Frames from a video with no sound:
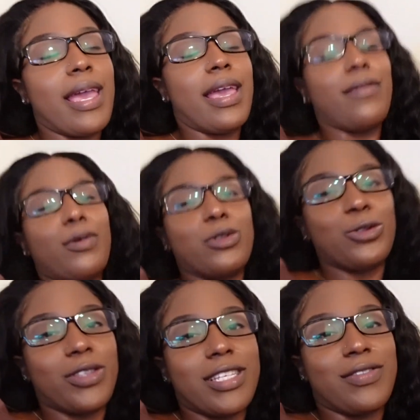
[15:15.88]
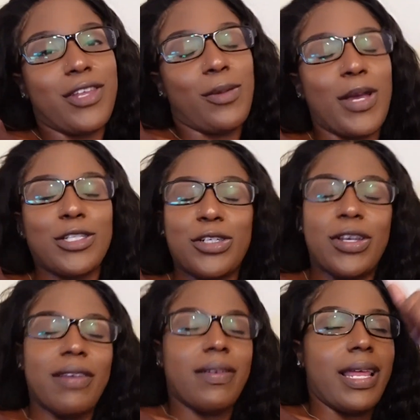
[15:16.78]
If you enjoyed this video, make sure you
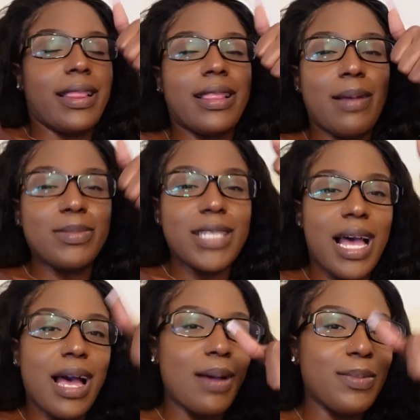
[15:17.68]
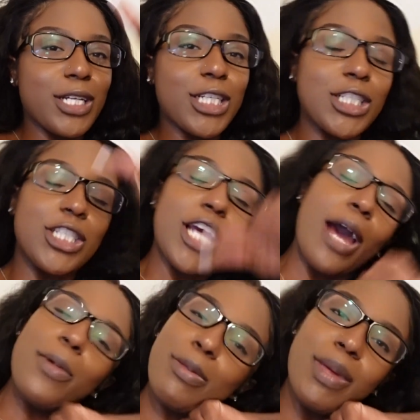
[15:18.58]
give it a thumbs up.
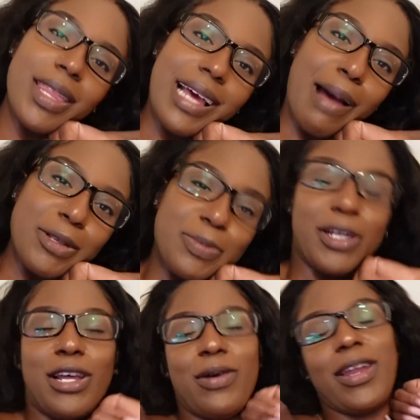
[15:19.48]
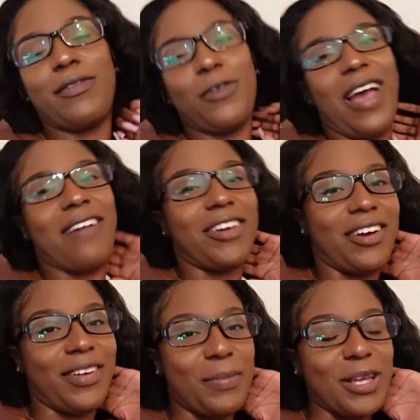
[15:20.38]
Chat with me in the comments below. And if you haven't
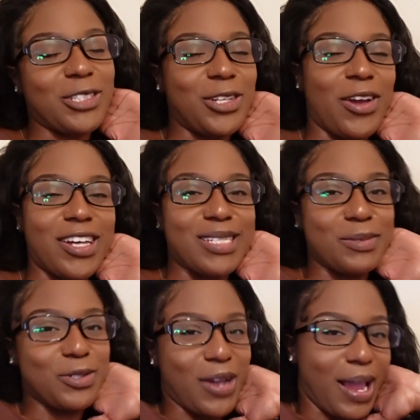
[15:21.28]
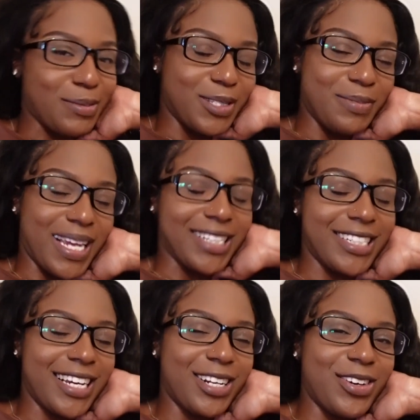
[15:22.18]
already, make sure you are subscribed to my
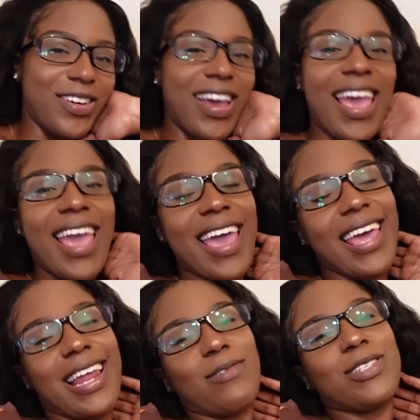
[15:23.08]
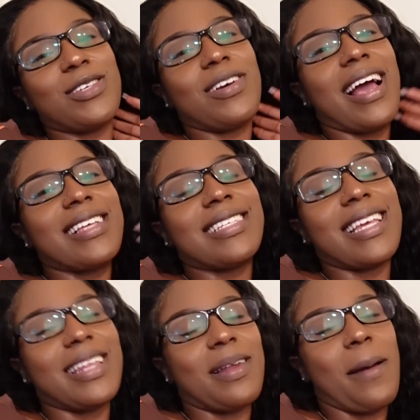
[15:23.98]
channel. And I will see you guys
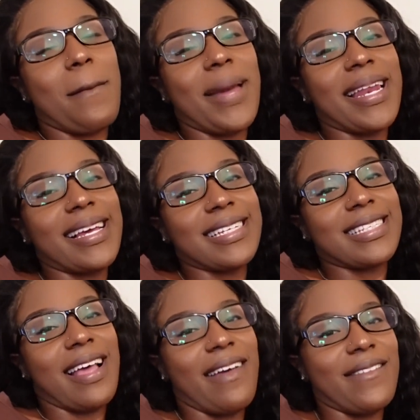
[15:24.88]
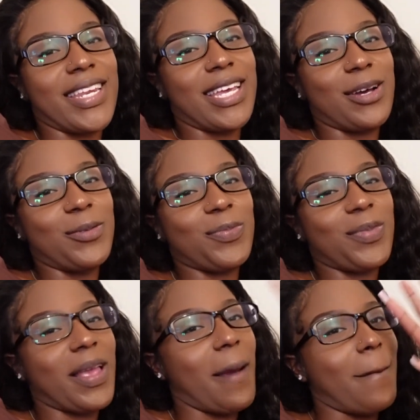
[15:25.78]
in my next video.
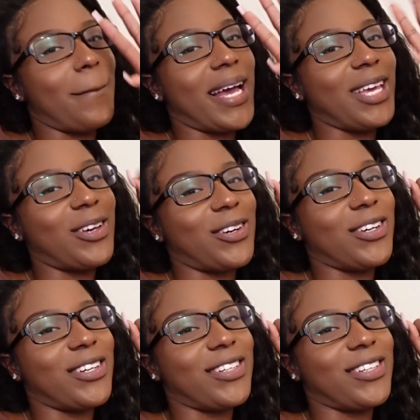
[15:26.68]
Bye, y'all.